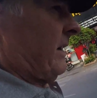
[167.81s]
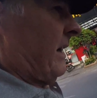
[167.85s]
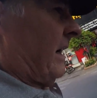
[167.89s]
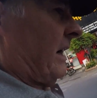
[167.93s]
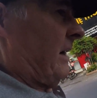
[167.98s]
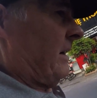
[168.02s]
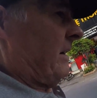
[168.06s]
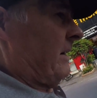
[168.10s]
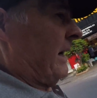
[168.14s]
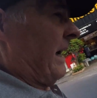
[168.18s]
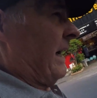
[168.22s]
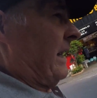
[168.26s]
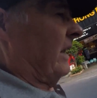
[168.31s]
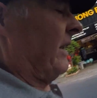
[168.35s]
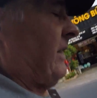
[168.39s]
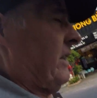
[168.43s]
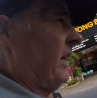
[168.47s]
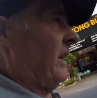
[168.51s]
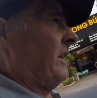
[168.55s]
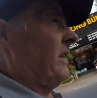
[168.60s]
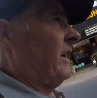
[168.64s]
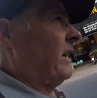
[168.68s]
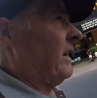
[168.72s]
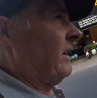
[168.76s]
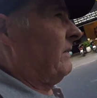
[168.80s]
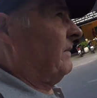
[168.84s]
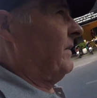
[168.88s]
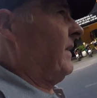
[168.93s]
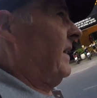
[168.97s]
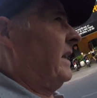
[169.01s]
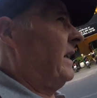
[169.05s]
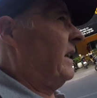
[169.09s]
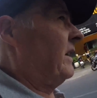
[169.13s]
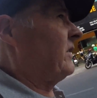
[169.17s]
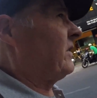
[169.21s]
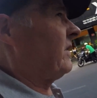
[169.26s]
and the
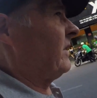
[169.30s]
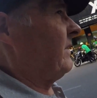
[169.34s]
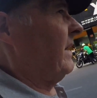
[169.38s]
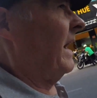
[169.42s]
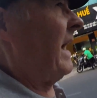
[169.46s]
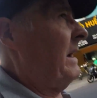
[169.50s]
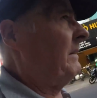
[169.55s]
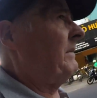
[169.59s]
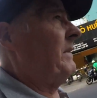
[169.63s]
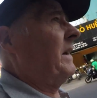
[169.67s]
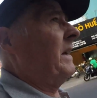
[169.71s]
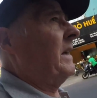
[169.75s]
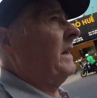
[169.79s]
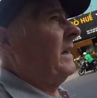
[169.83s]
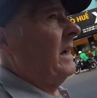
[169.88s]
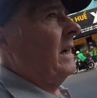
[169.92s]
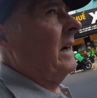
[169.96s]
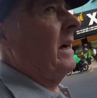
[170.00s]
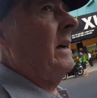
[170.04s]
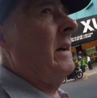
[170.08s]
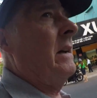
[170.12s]
convenience of having